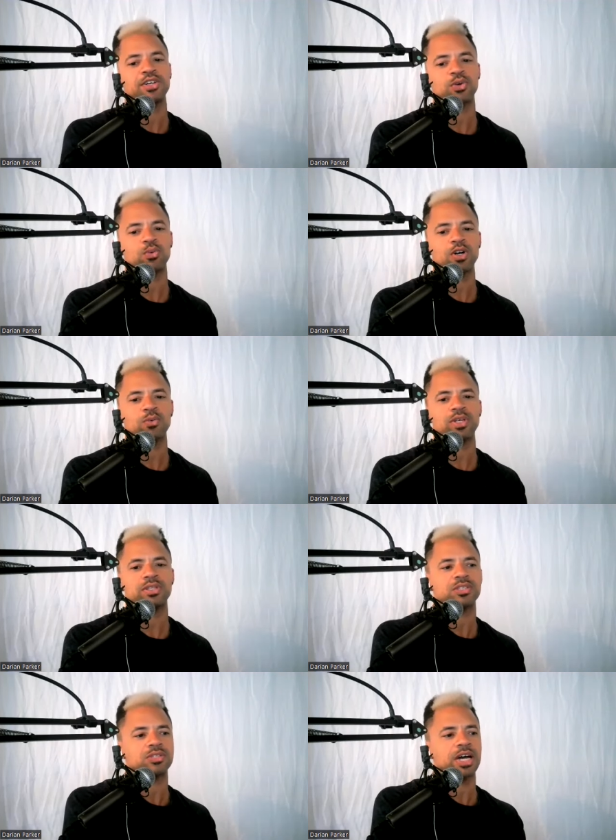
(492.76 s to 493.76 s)
you're going to work
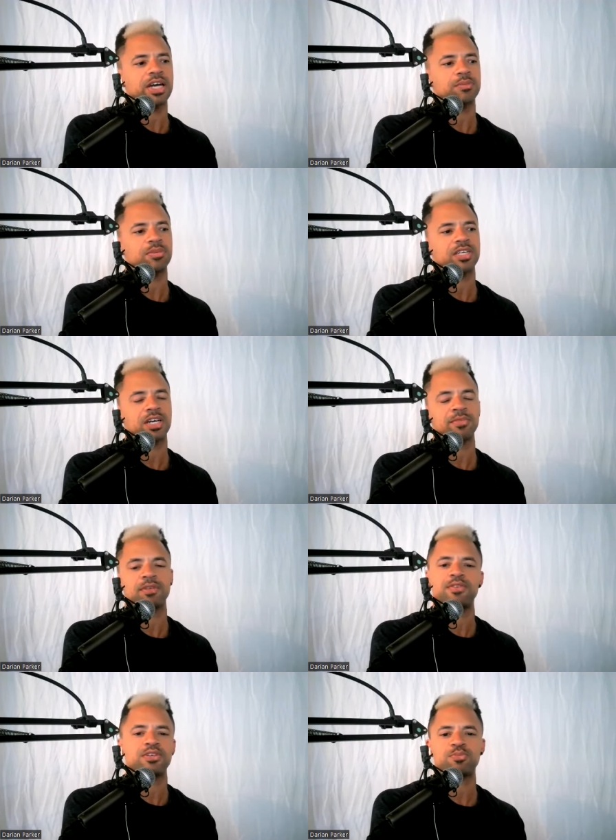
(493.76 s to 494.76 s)
with is trying to become
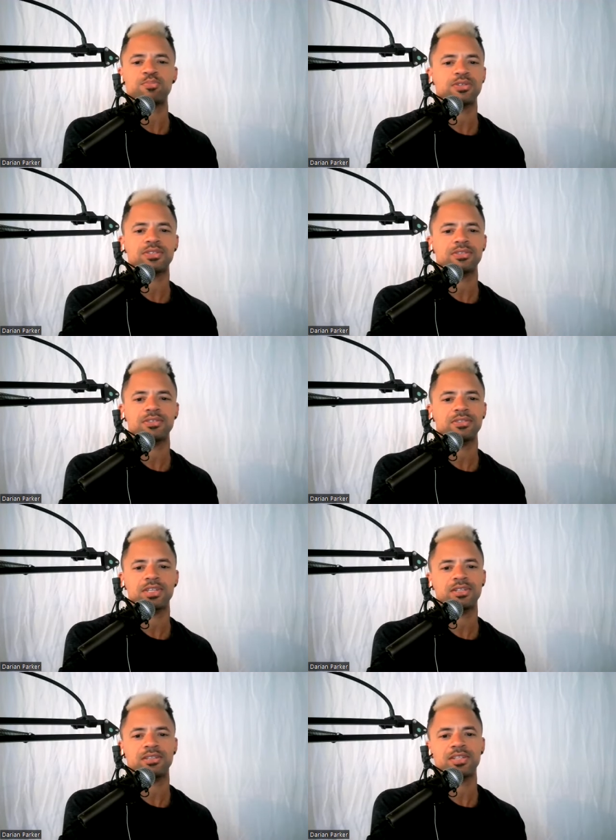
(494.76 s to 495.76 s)
the fittest person
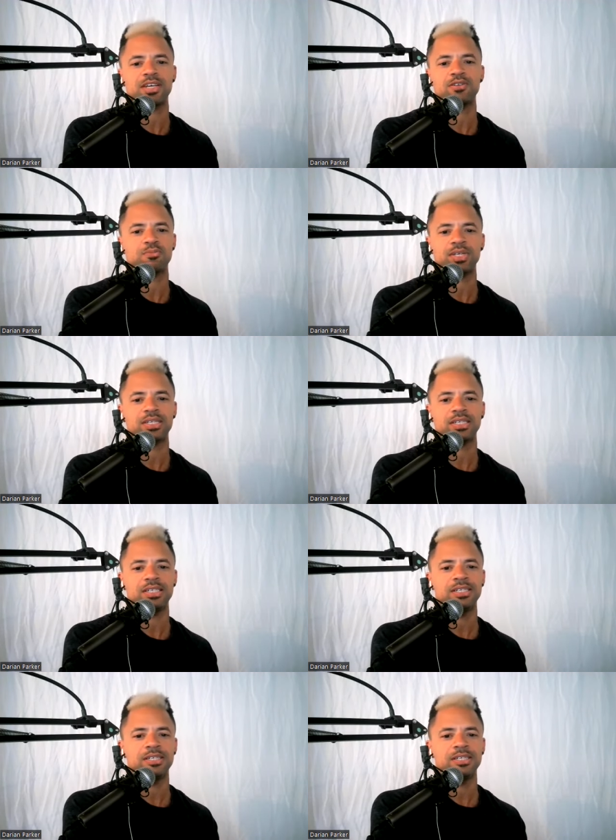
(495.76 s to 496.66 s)
that, that they could be.